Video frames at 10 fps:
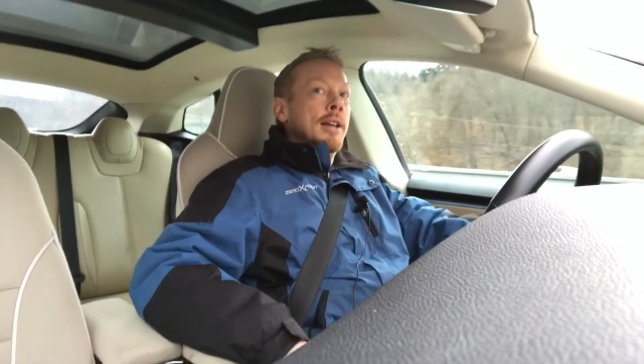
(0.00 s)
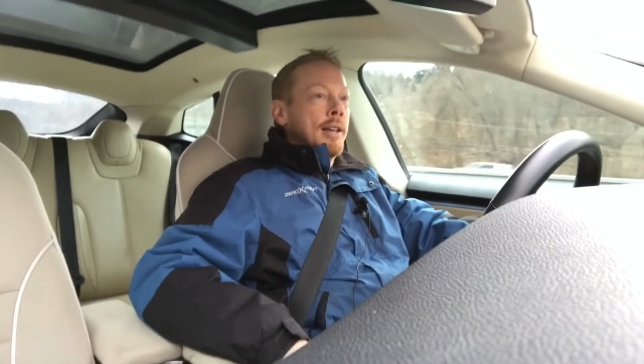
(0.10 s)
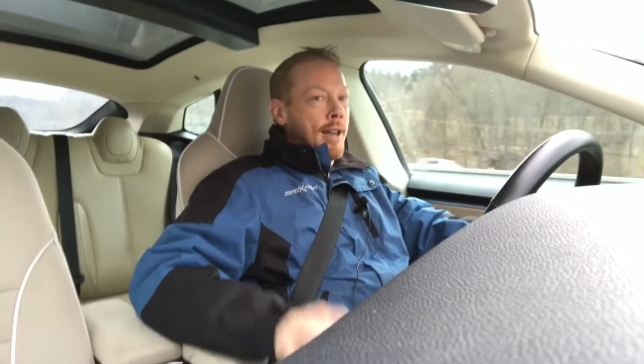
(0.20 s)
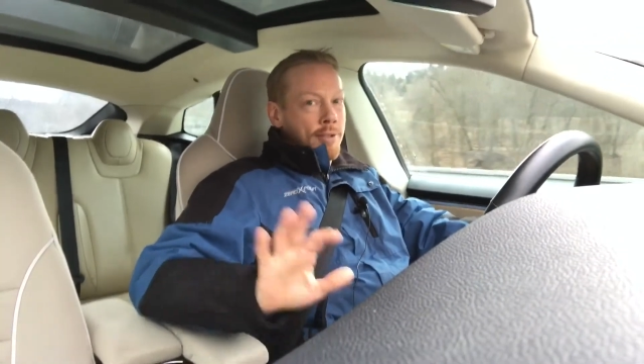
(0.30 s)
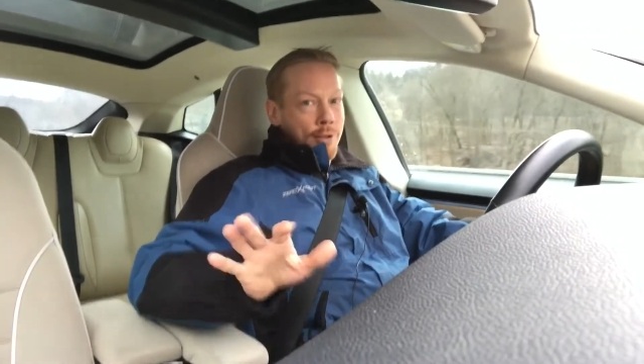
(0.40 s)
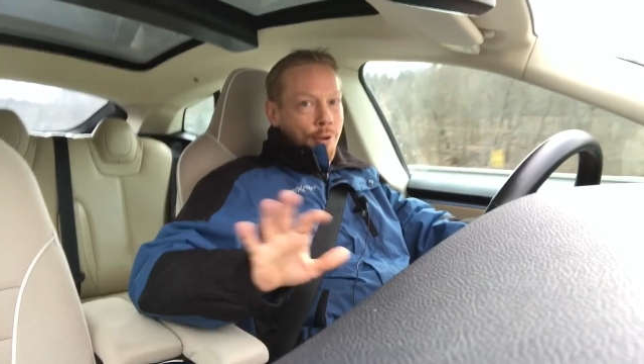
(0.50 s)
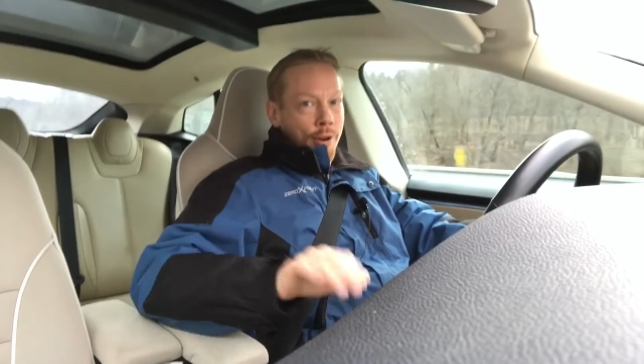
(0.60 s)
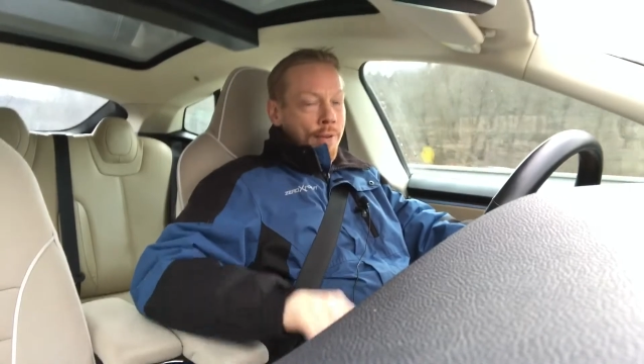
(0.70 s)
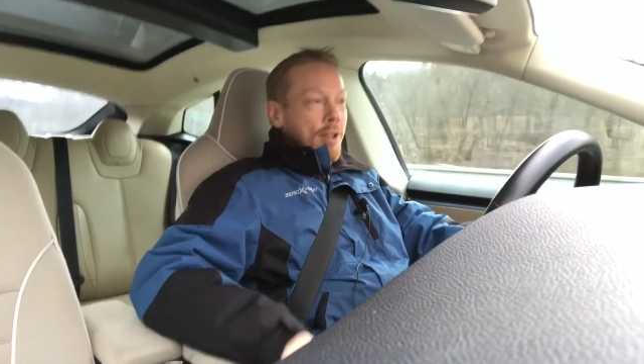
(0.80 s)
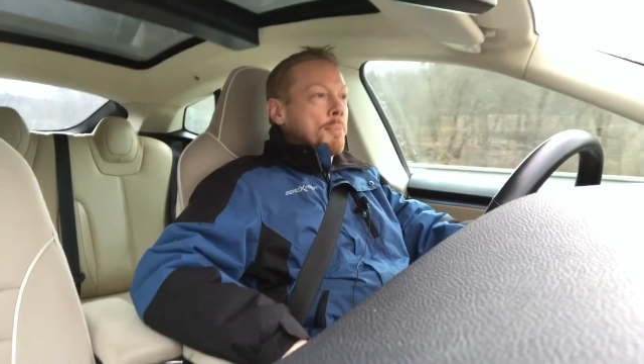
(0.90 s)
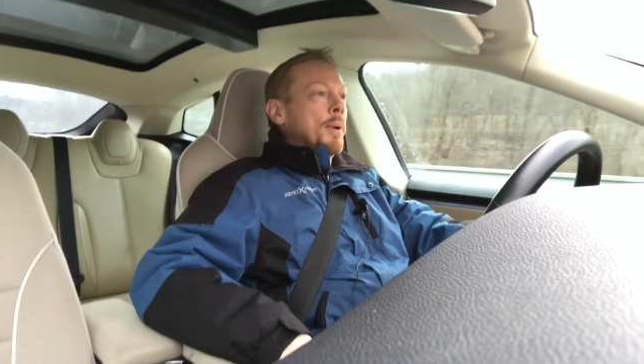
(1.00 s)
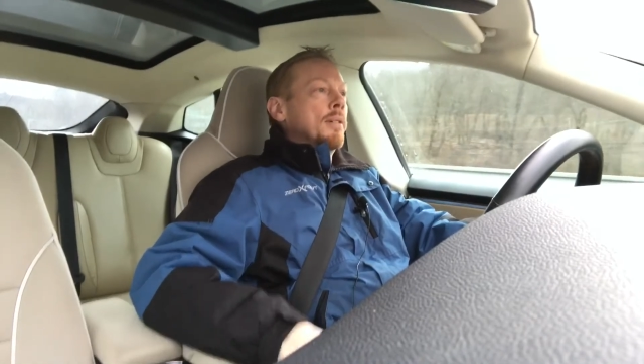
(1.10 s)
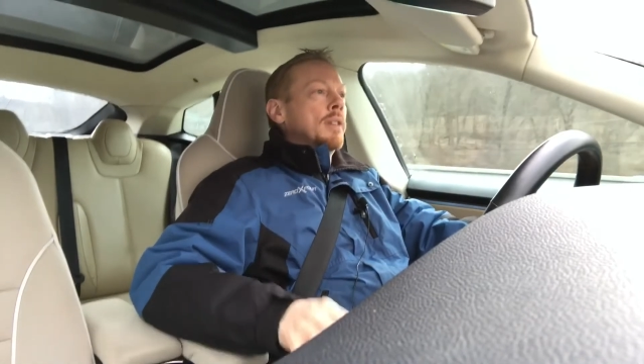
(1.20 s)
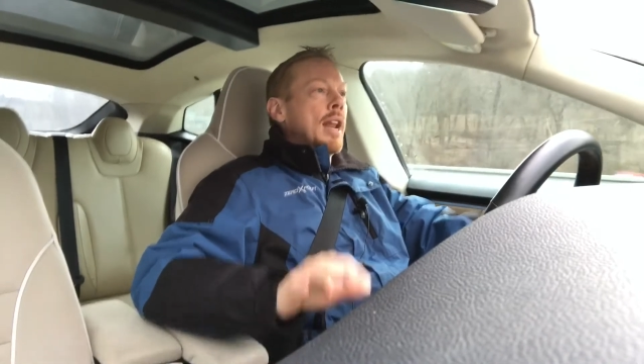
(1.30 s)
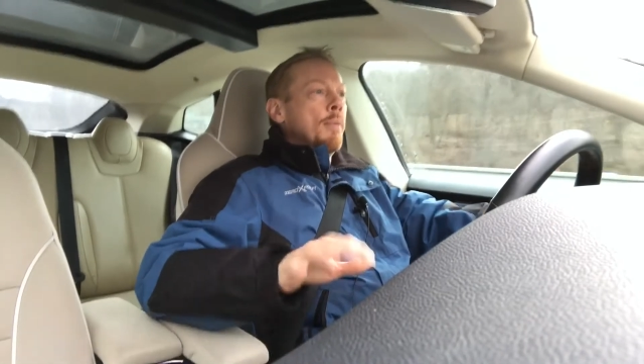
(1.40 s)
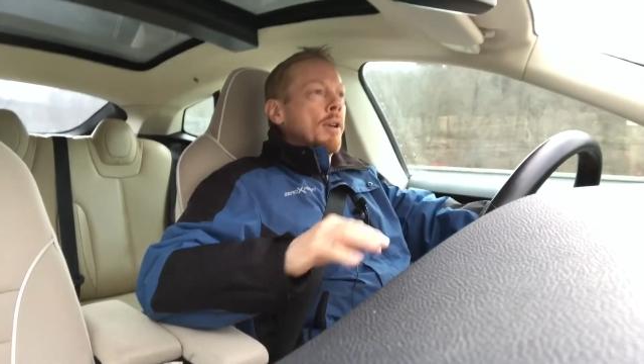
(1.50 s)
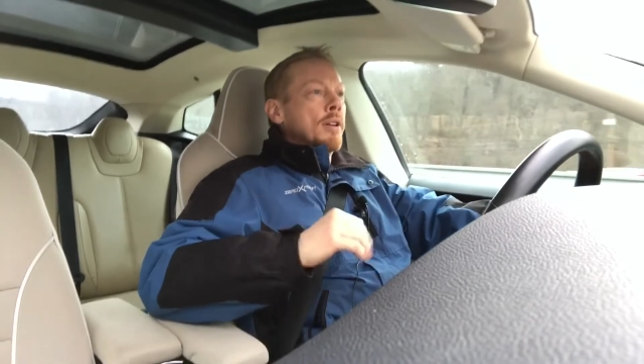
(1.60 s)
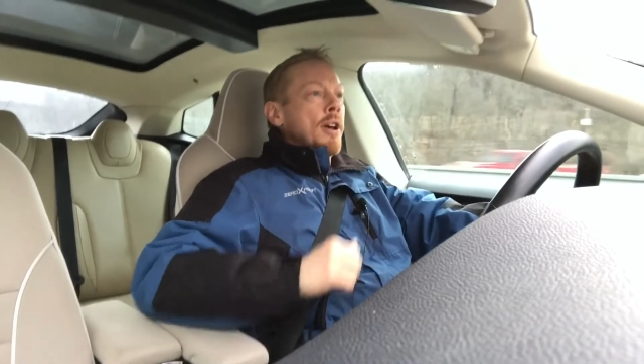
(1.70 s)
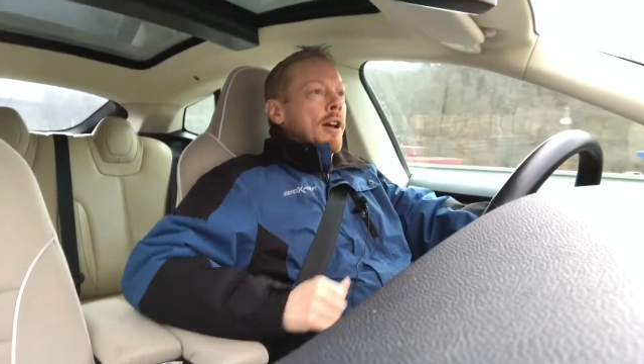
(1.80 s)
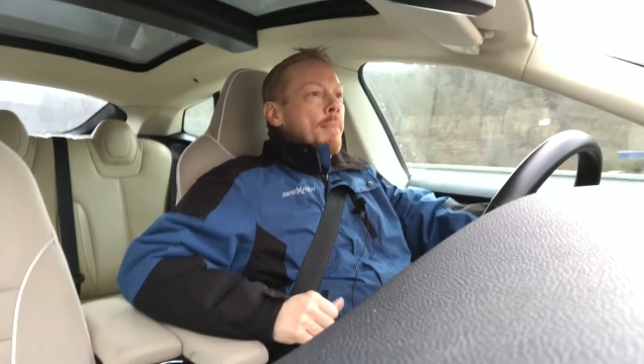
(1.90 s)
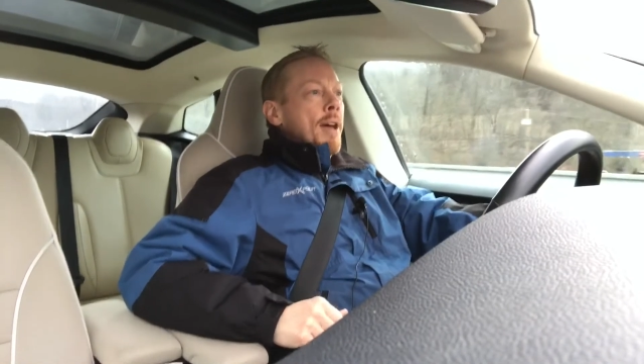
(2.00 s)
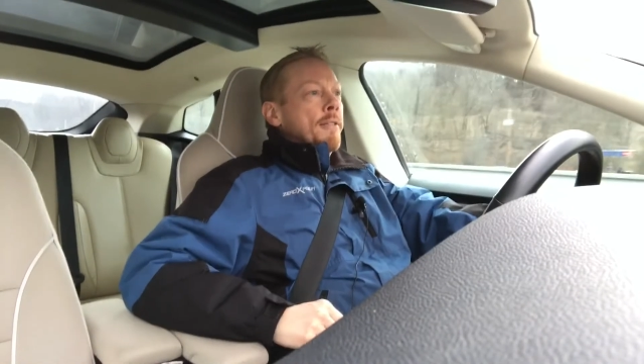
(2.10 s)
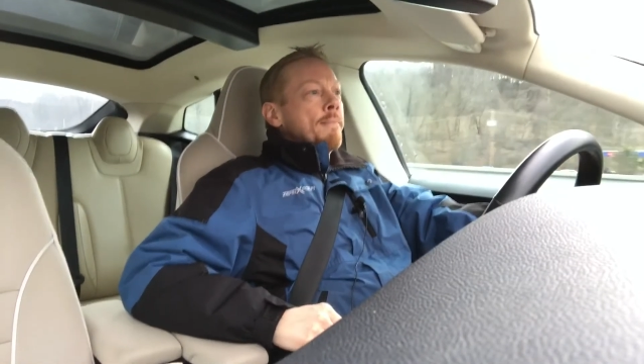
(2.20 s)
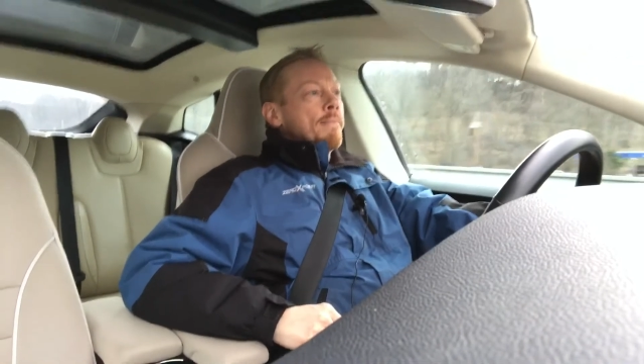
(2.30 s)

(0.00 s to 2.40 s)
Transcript: He has his own events. But today we're going to talk about